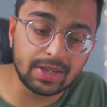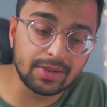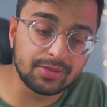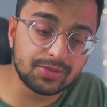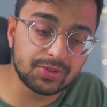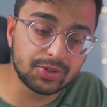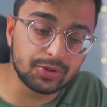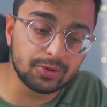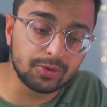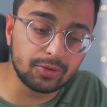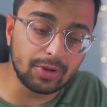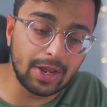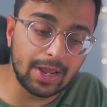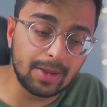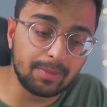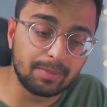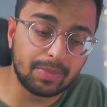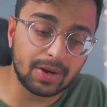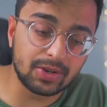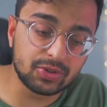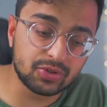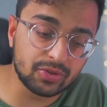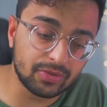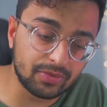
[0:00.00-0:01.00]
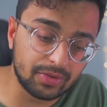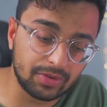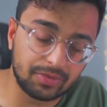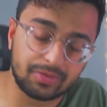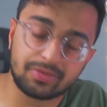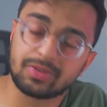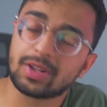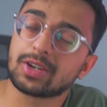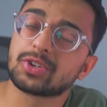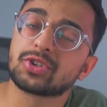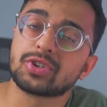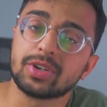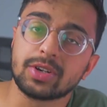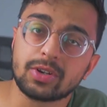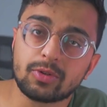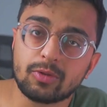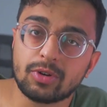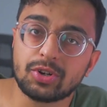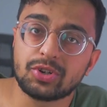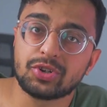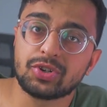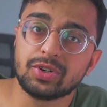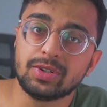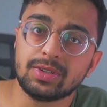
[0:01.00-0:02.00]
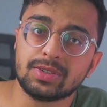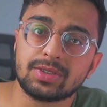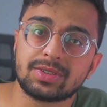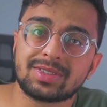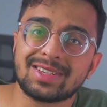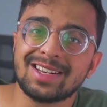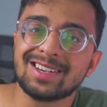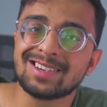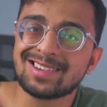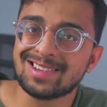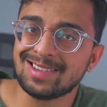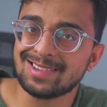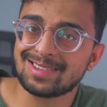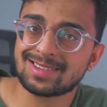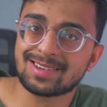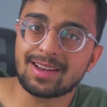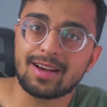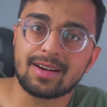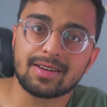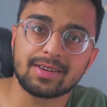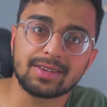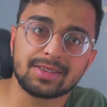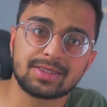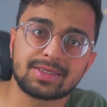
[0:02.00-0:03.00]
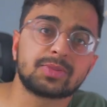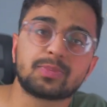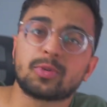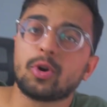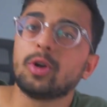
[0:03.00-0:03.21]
gives you a bunch of reflection questions, sentence starters,